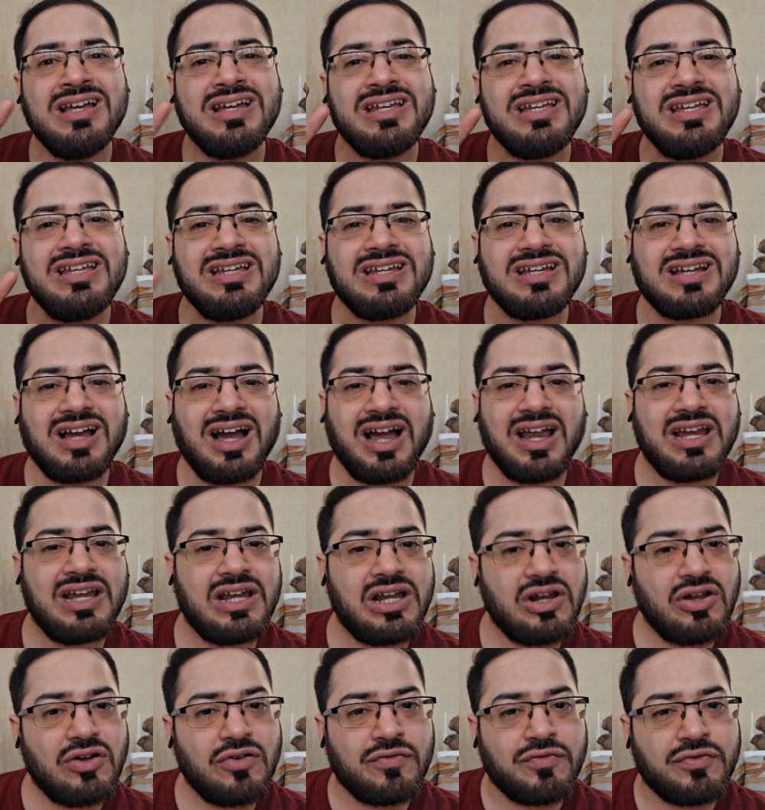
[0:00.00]
he
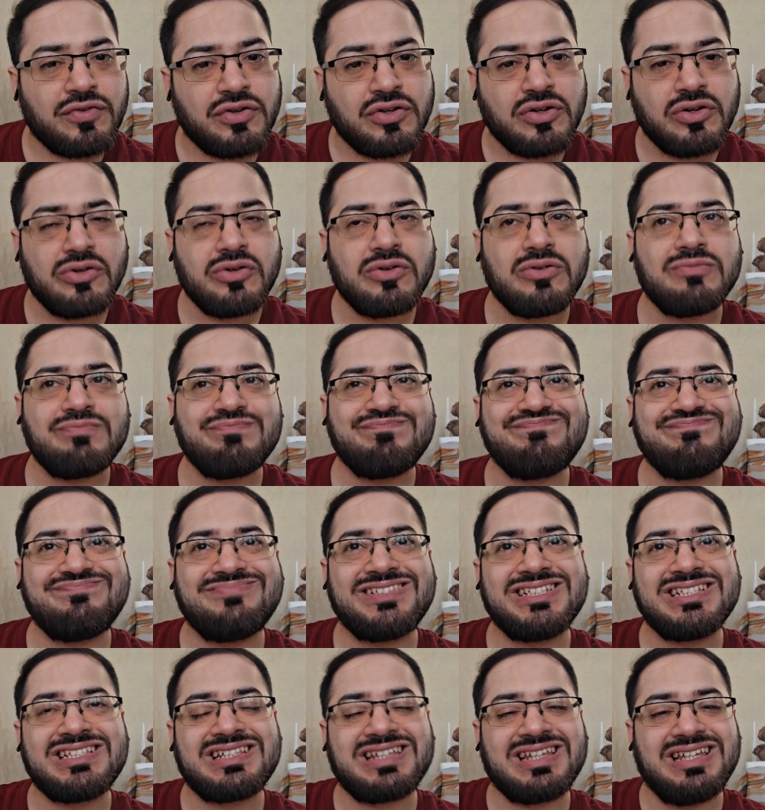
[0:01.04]
kind of you know
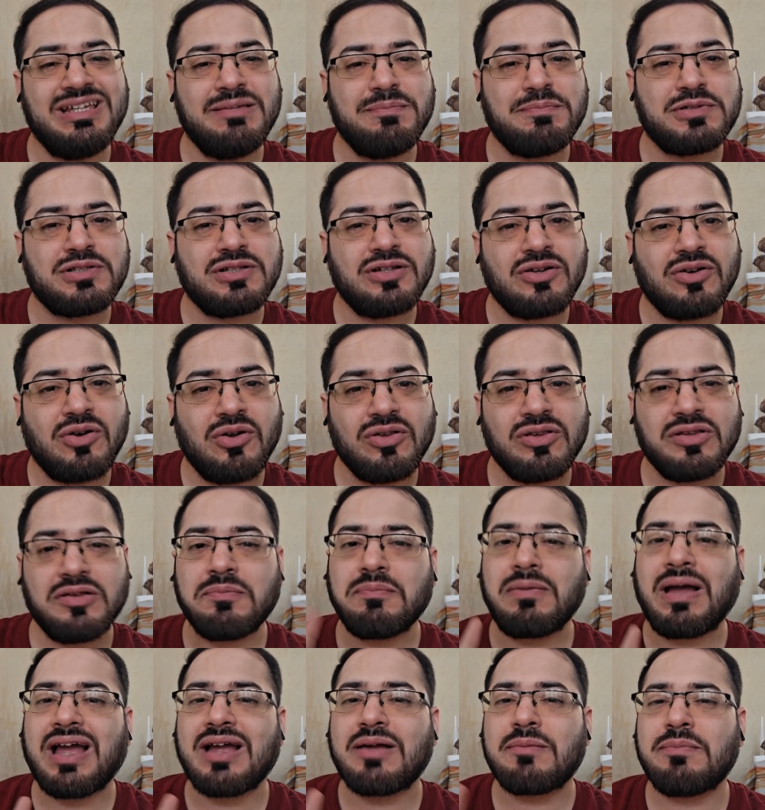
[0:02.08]
just keeps her on the
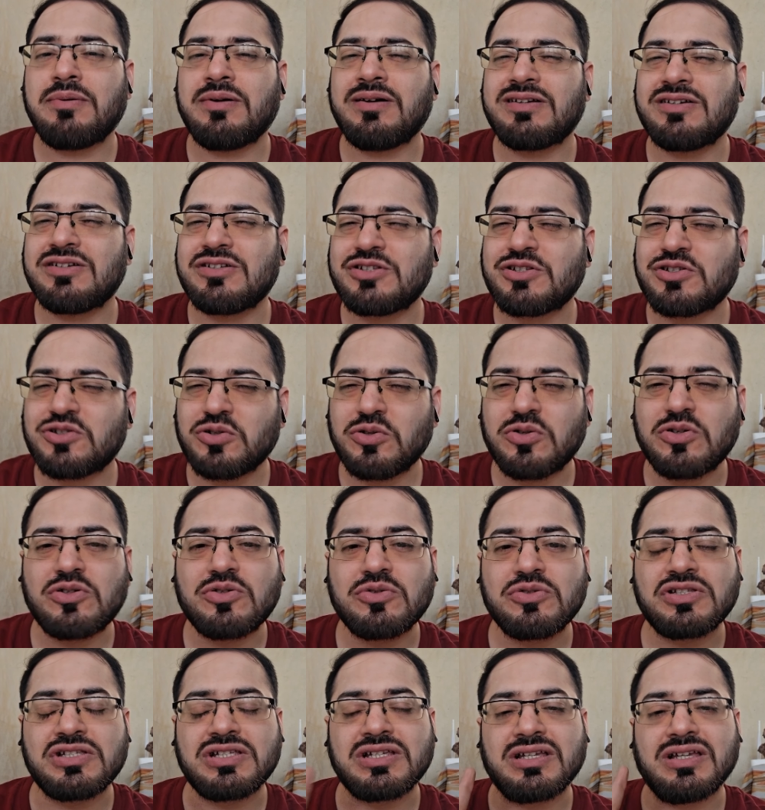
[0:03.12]
back burner, so
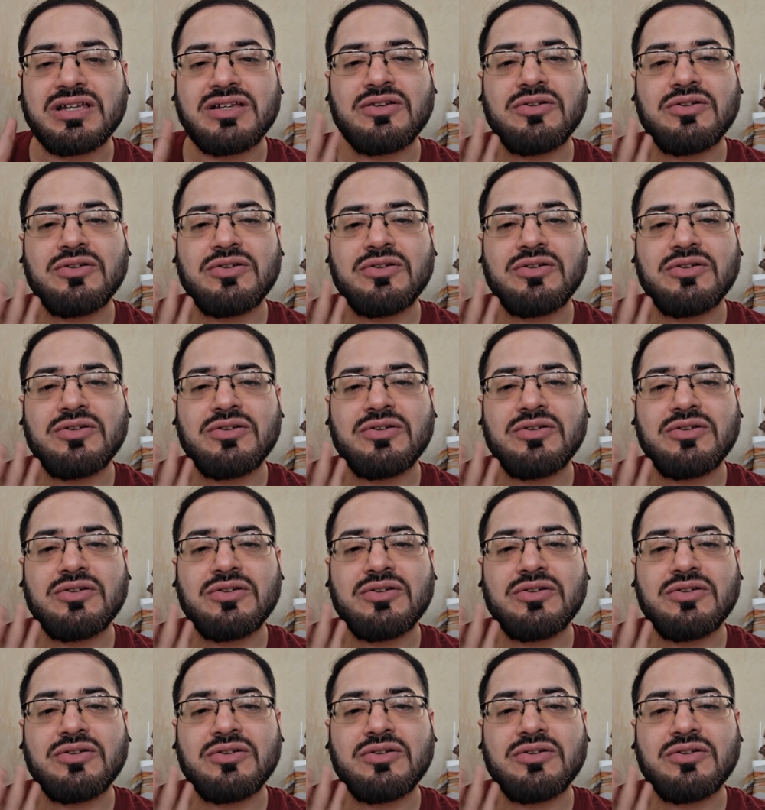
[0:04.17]
to say.